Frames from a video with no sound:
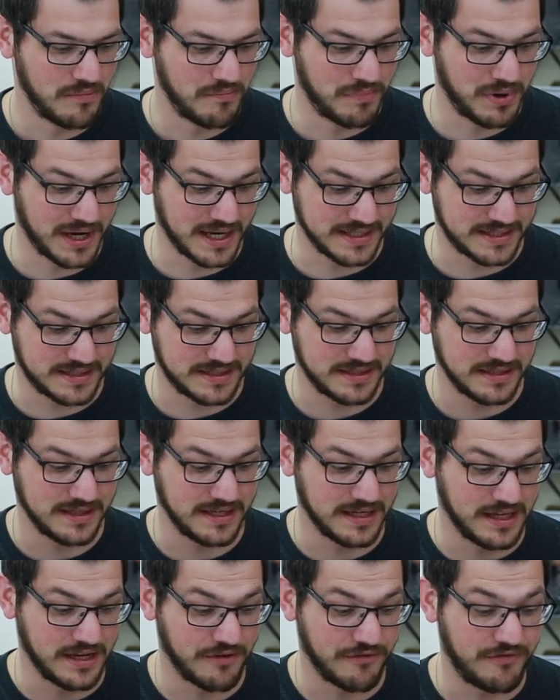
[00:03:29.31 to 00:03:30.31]
but
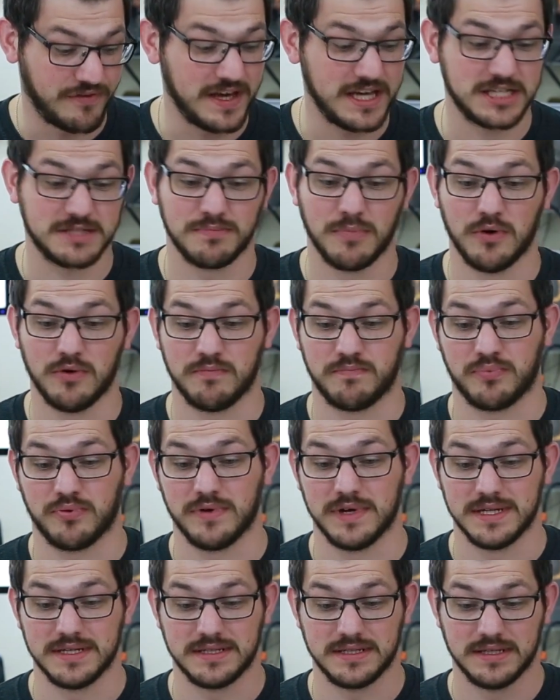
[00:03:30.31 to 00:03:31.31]
in a vase mode
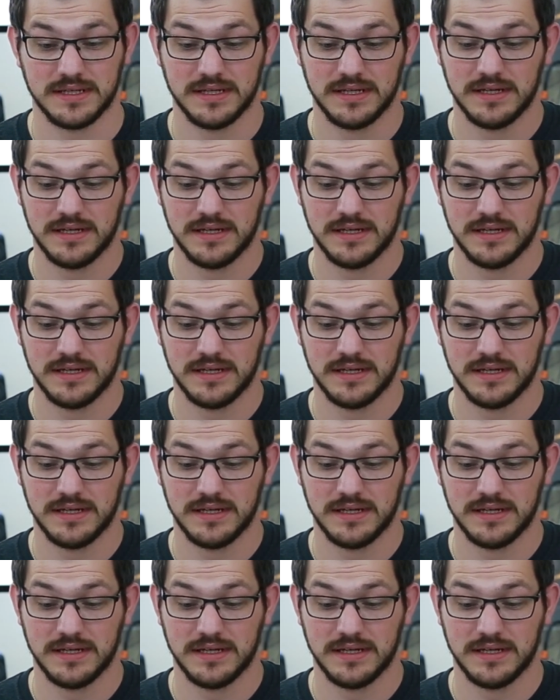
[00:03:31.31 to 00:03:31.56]
print